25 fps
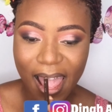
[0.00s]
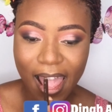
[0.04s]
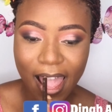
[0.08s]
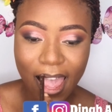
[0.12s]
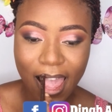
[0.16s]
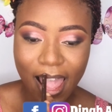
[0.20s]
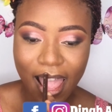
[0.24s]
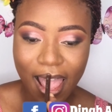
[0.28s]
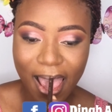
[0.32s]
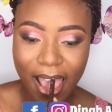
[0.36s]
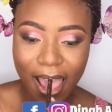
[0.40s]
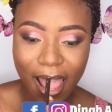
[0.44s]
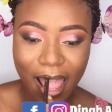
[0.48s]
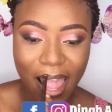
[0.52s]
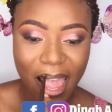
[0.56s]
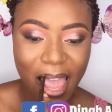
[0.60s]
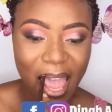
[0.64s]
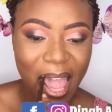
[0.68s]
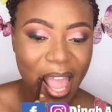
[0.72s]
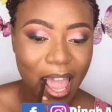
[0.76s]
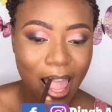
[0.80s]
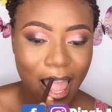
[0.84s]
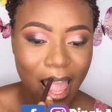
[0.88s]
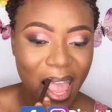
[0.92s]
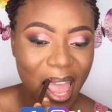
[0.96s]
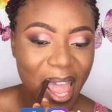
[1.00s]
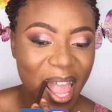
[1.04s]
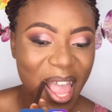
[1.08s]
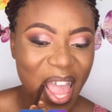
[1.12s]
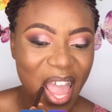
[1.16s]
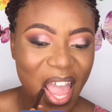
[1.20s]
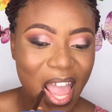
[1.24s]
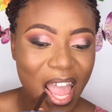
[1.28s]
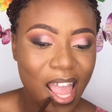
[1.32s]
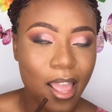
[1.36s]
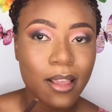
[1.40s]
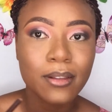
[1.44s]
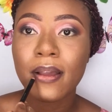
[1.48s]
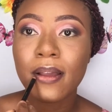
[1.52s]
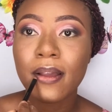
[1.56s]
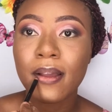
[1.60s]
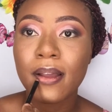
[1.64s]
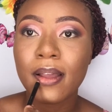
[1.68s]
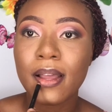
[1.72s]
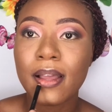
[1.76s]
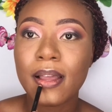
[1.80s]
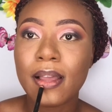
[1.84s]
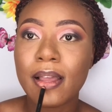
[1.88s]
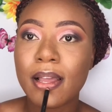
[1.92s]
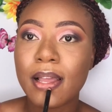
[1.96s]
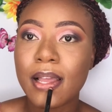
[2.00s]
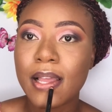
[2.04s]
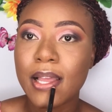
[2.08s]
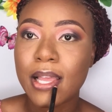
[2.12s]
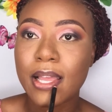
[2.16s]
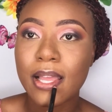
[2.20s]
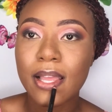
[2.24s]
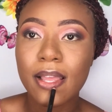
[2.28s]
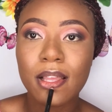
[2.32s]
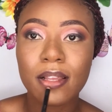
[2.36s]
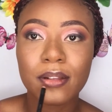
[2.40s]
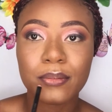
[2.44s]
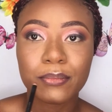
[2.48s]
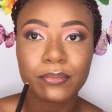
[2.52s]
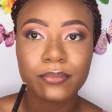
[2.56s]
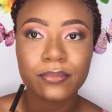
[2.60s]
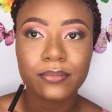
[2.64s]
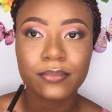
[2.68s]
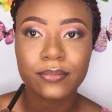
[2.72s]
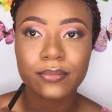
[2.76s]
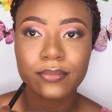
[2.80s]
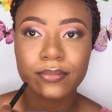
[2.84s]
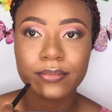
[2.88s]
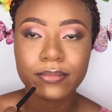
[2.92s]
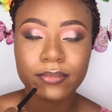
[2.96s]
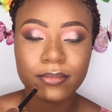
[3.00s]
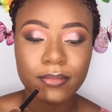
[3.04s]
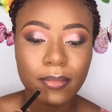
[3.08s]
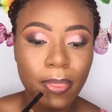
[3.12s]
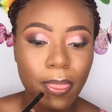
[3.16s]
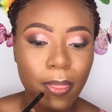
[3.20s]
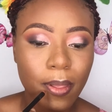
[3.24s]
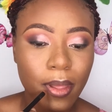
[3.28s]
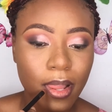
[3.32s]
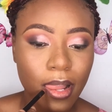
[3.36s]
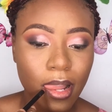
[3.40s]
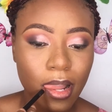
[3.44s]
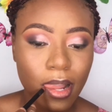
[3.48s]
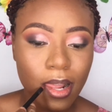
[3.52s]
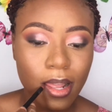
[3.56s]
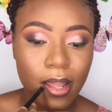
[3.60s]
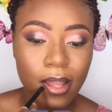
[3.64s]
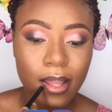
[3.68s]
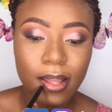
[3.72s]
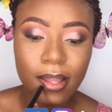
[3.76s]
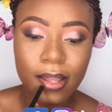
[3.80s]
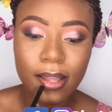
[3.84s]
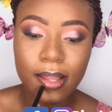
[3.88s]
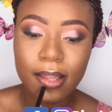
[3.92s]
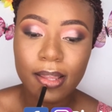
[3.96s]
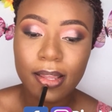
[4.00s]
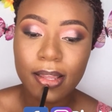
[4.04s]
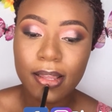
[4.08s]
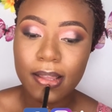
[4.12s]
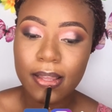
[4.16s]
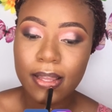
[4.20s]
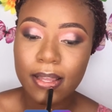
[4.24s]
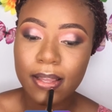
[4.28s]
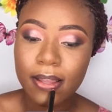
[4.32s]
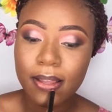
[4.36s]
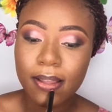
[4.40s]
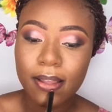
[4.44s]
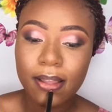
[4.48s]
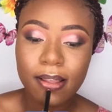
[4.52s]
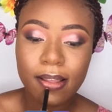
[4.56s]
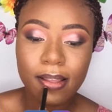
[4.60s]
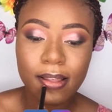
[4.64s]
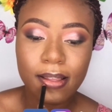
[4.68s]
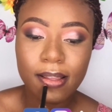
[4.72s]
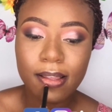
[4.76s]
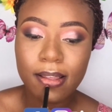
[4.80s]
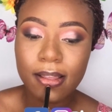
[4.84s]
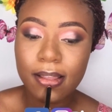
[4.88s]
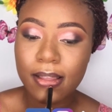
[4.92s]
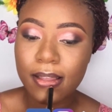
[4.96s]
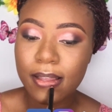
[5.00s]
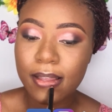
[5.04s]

Their eye pencils are the bomb. They are very soft and super pigmented.